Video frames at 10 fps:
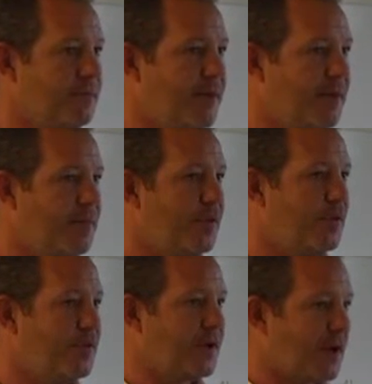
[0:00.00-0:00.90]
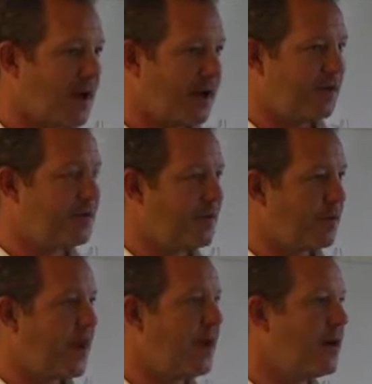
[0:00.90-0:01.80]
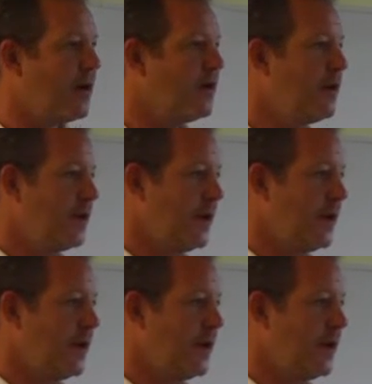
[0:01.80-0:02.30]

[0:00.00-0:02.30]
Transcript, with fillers: being put under kind of under the radar,